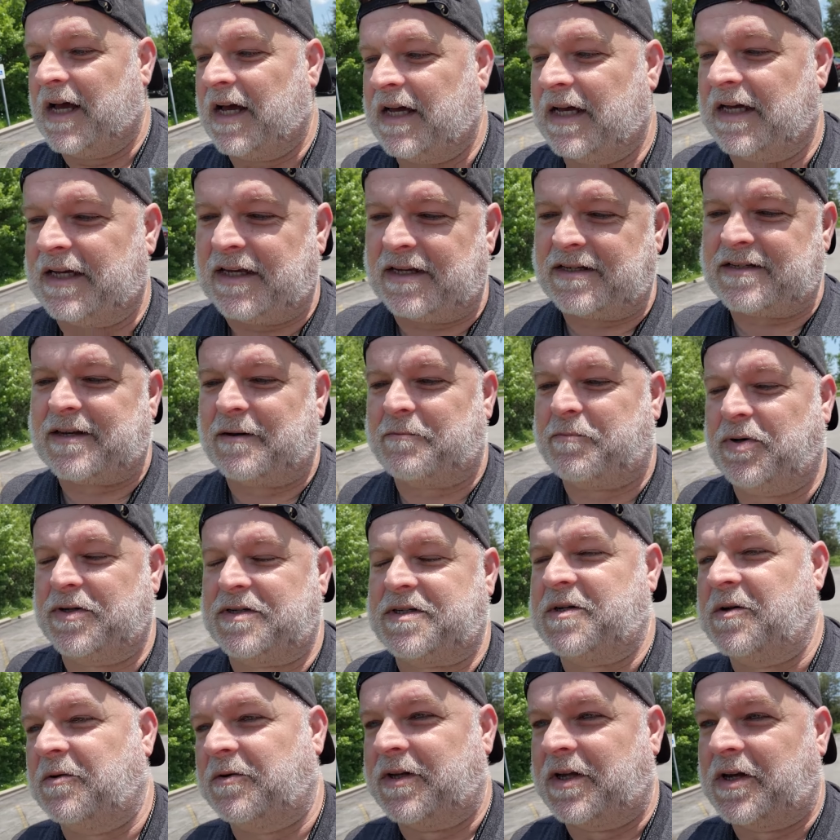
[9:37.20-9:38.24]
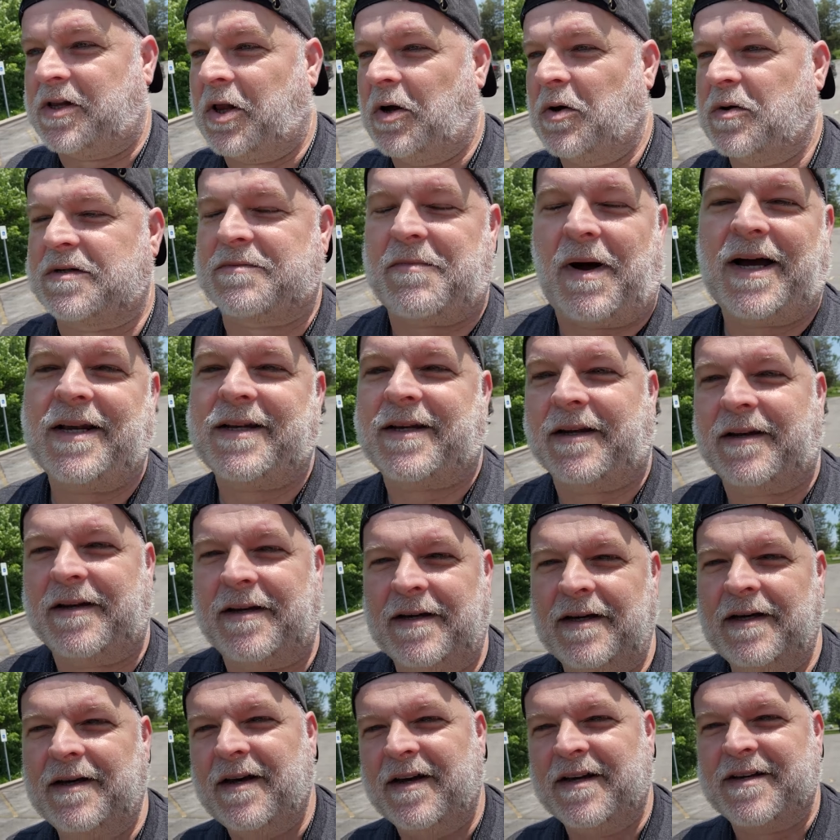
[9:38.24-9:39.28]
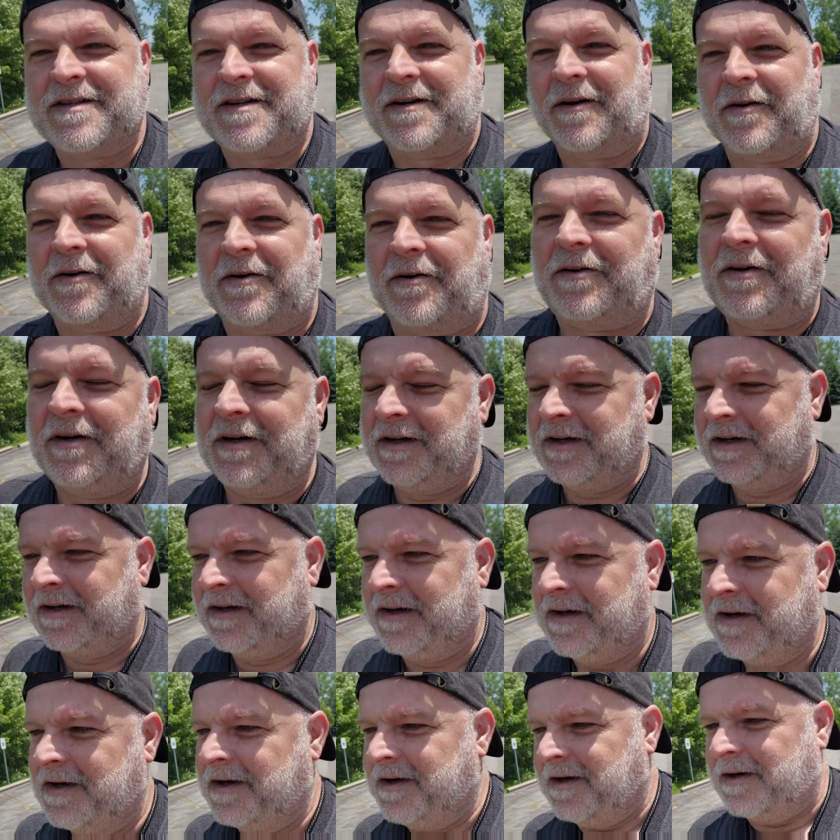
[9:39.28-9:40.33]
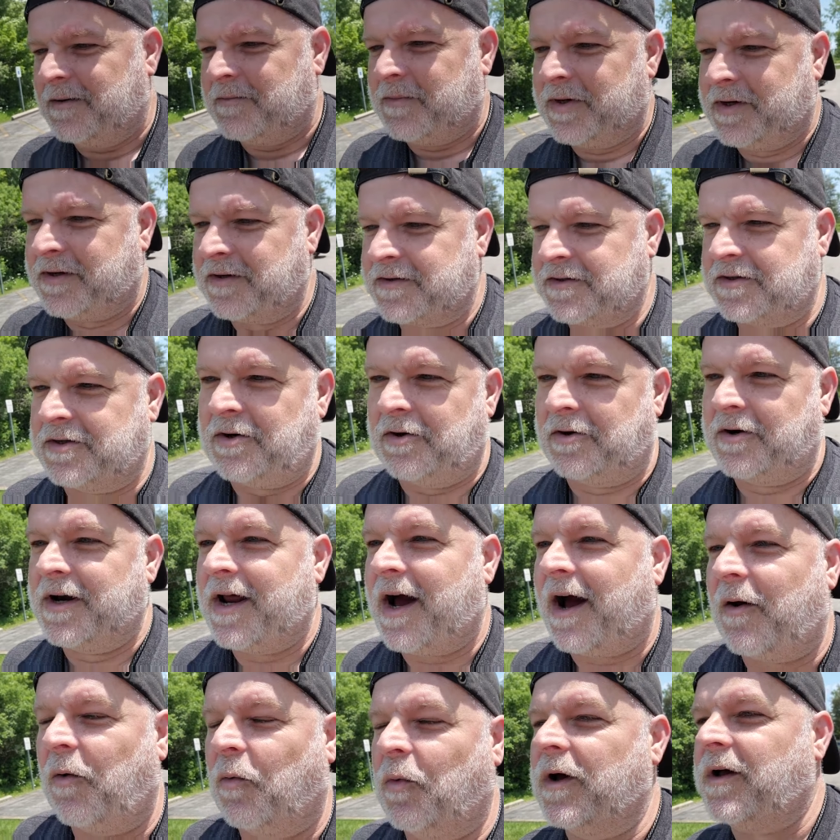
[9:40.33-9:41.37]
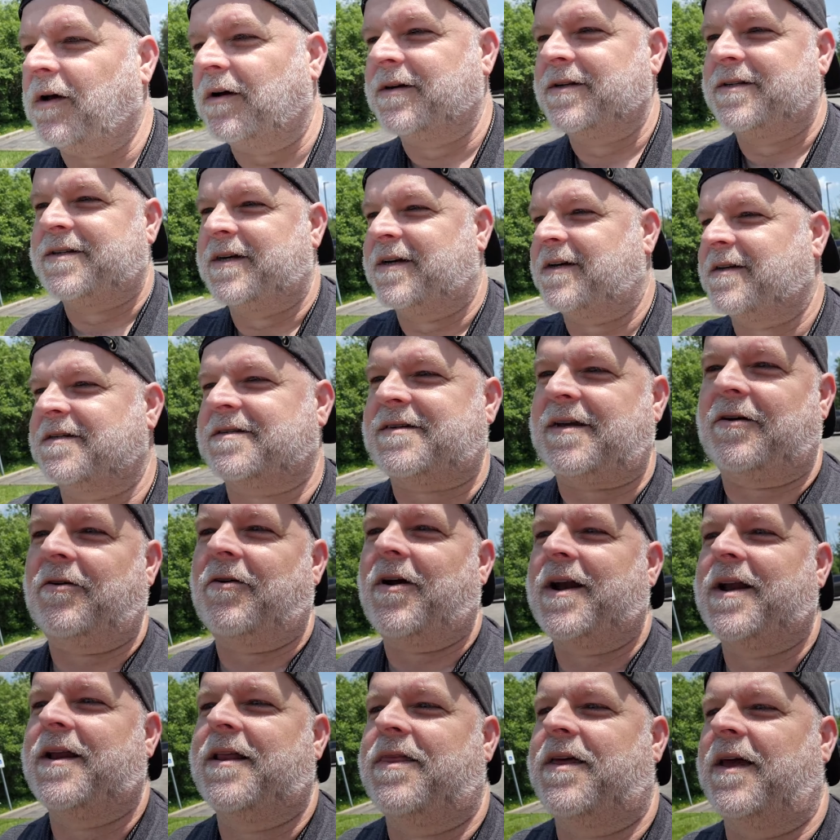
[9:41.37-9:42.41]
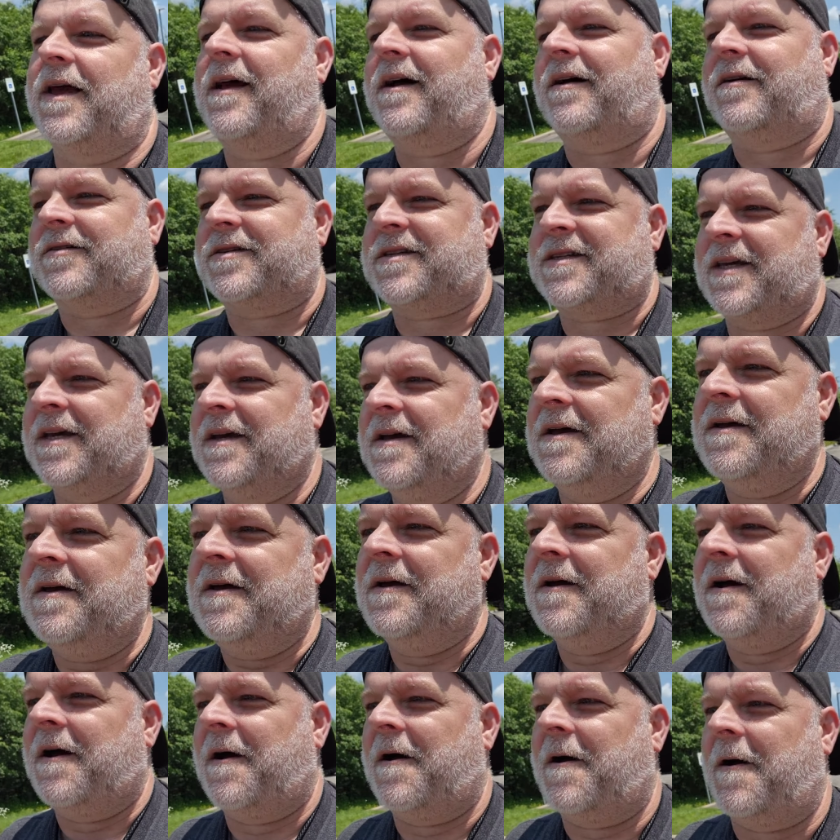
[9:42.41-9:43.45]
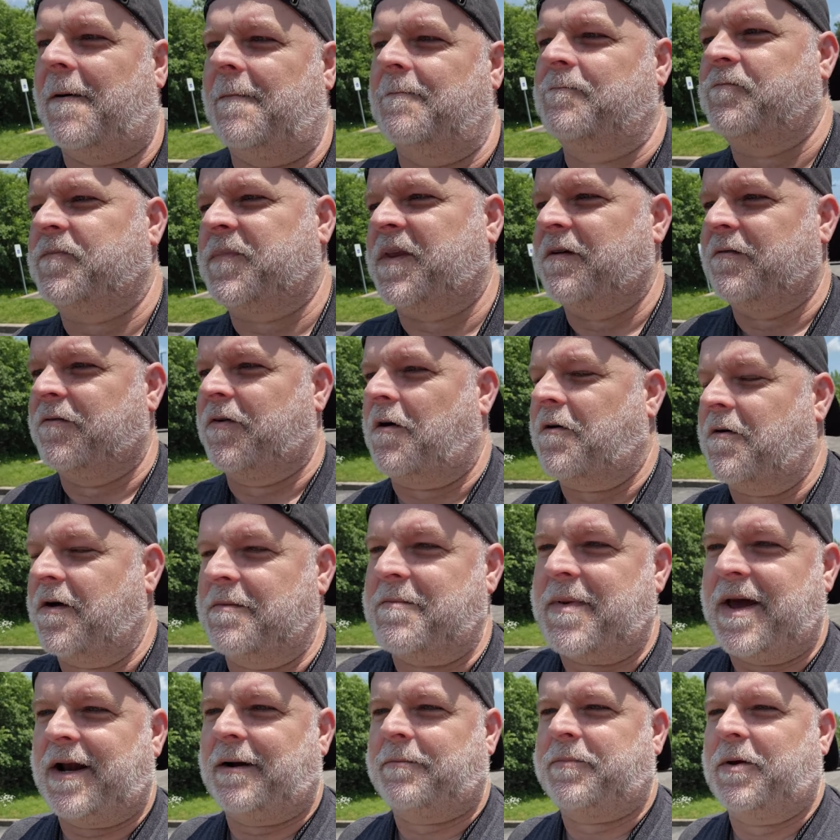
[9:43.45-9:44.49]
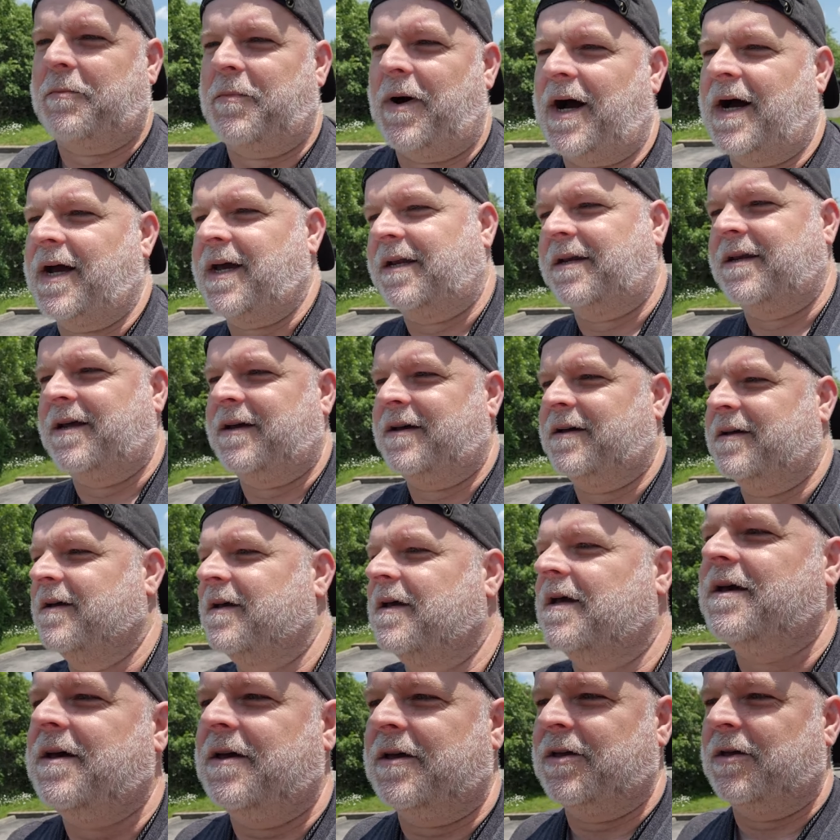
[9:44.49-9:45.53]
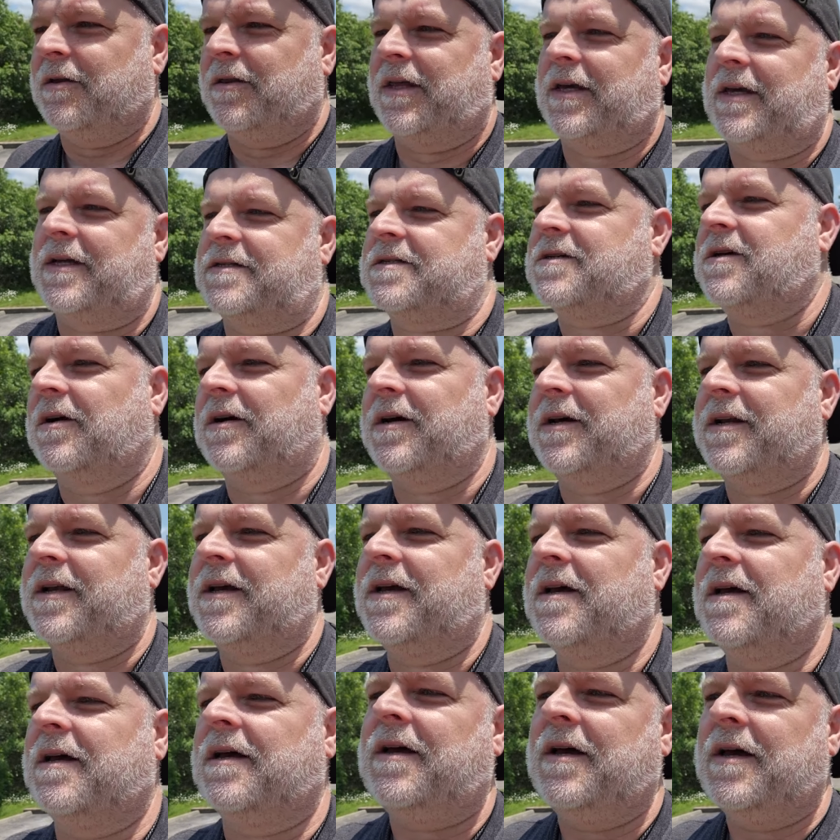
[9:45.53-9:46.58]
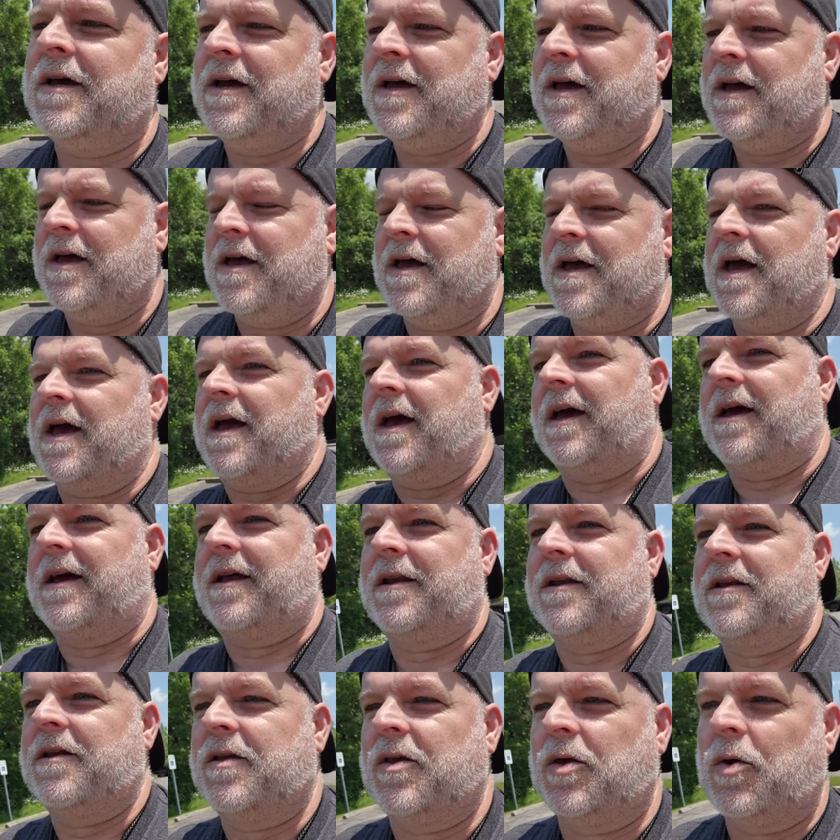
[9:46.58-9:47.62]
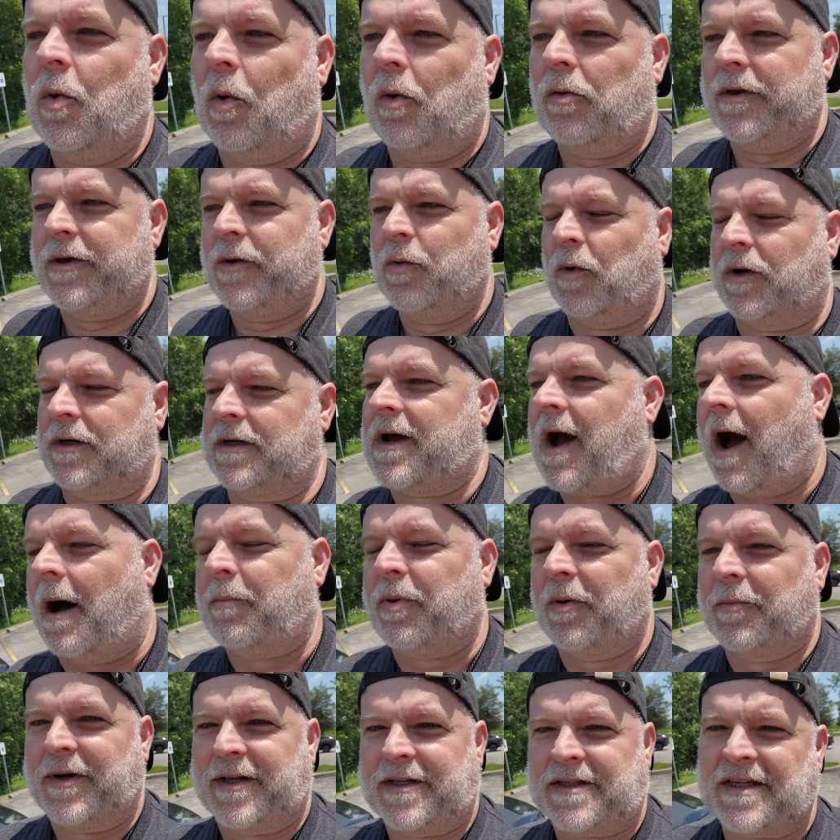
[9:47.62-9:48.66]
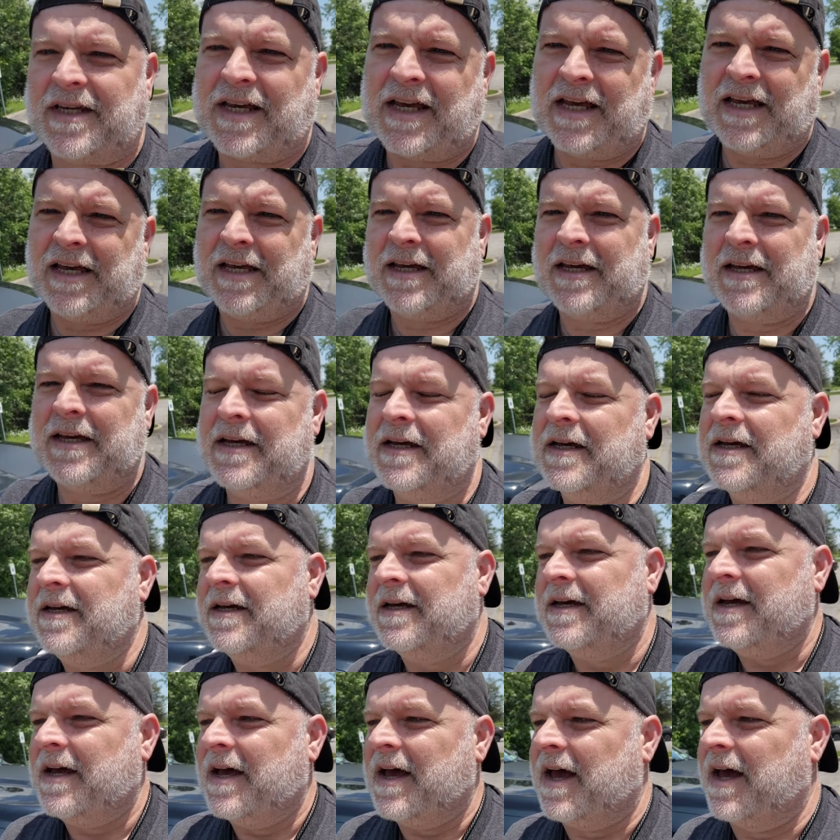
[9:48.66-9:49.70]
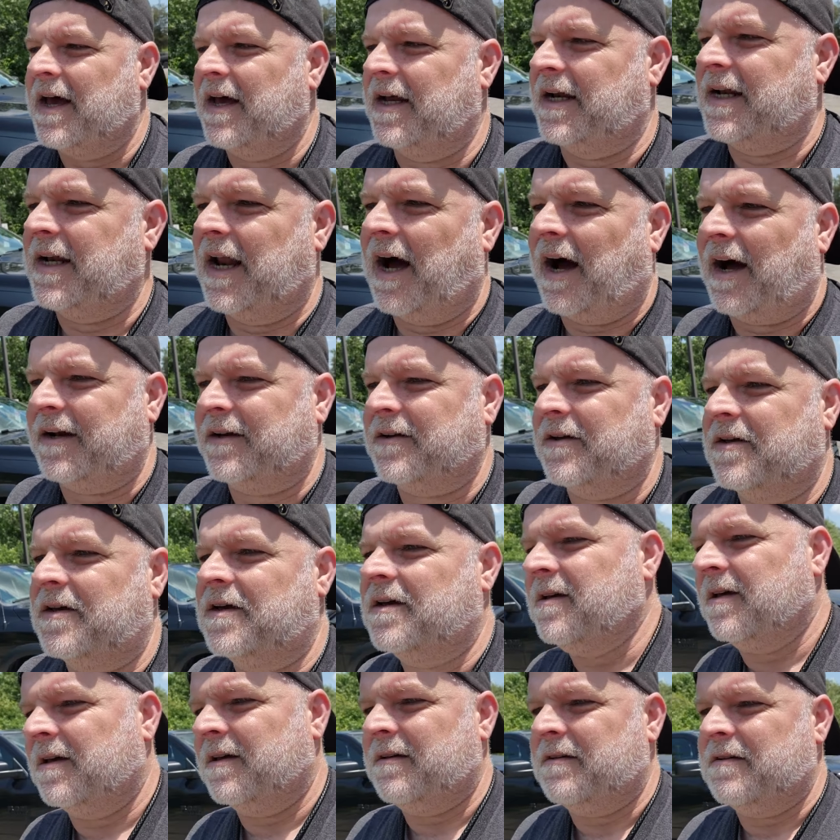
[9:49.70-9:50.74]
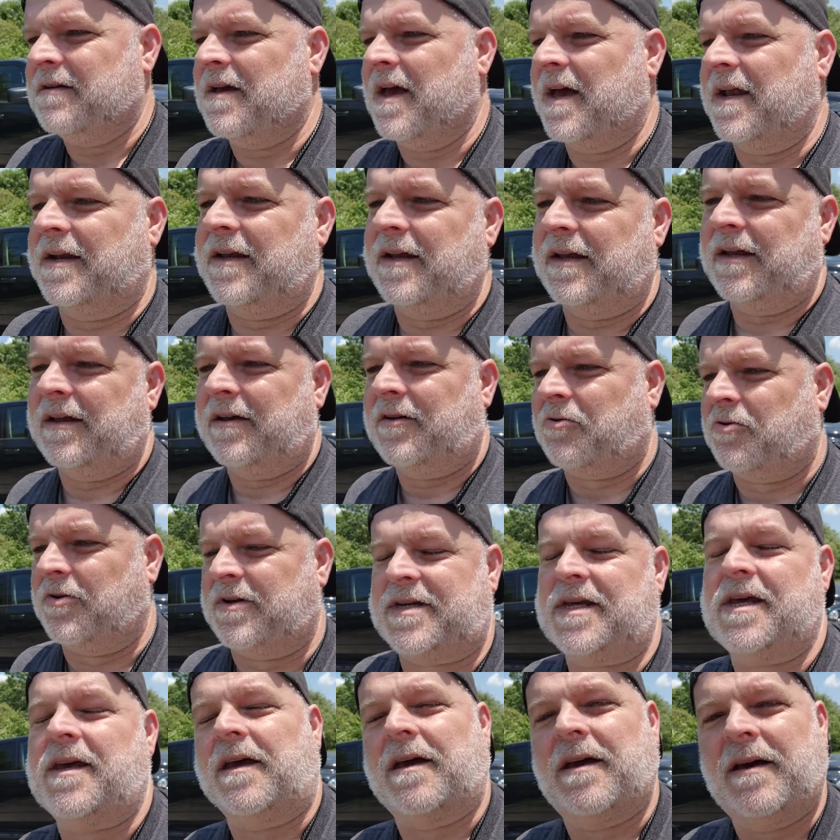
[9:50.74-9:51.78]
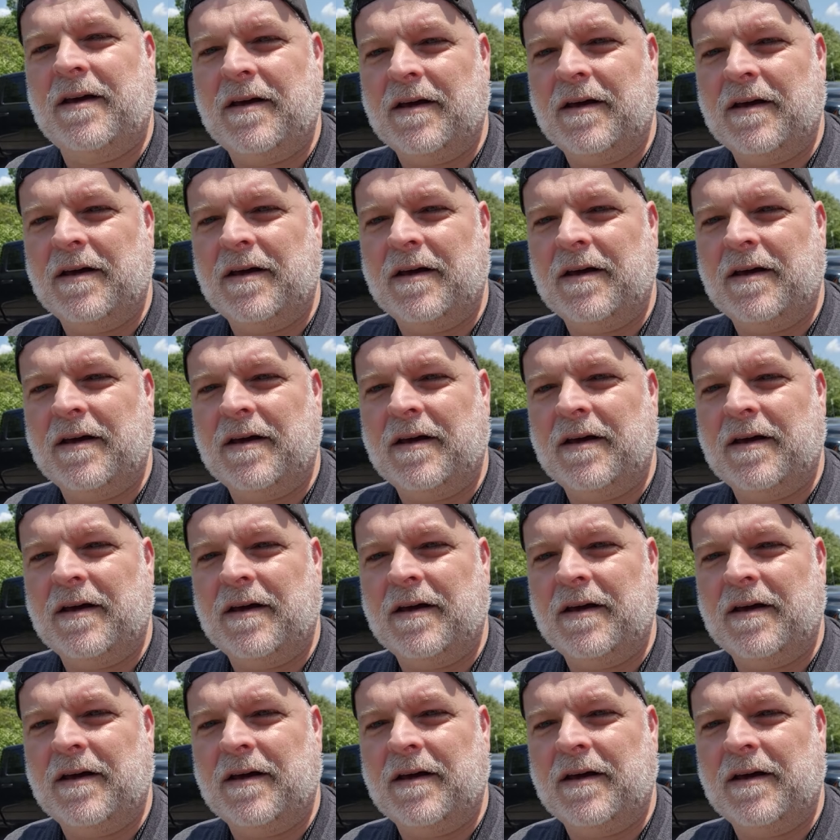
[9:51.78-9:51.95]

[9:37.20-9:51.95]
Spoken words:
I guess that puts you in the closed-minded circle, because you're not willing to consider anything else. You've already made up your mind, you think it's good, and you only want compliments and not any critique